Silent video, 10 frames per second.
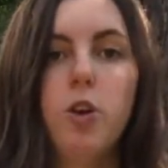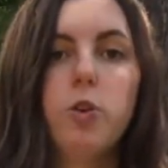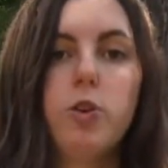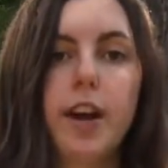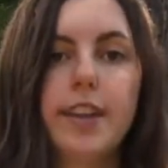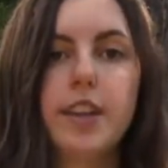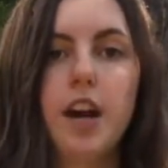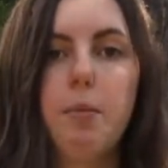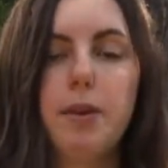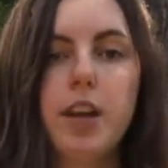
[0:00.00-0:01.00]
will grant the
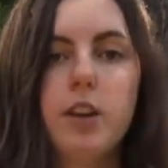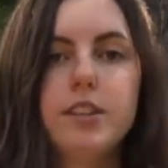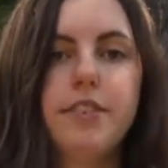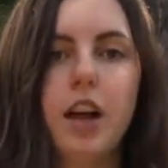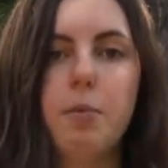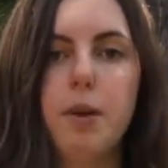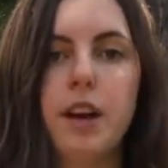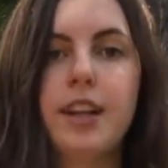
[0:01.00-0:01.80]
company or developer